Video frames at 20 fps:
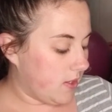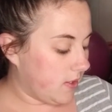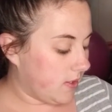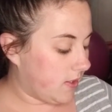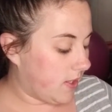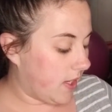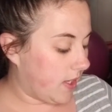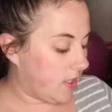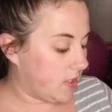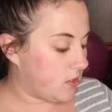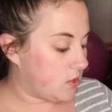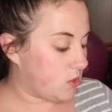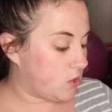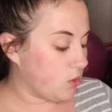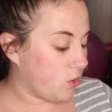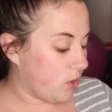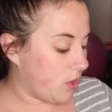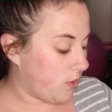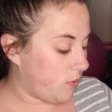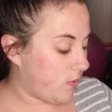get it
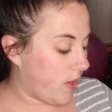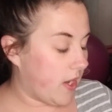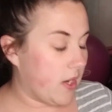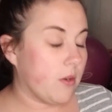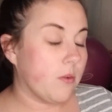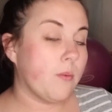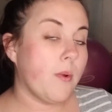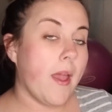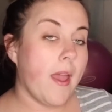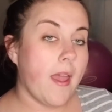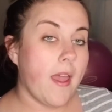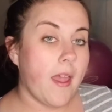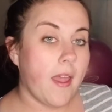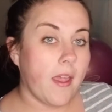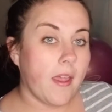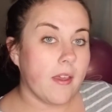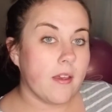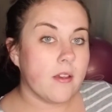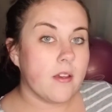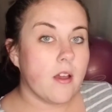stored right
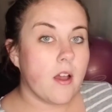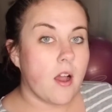away.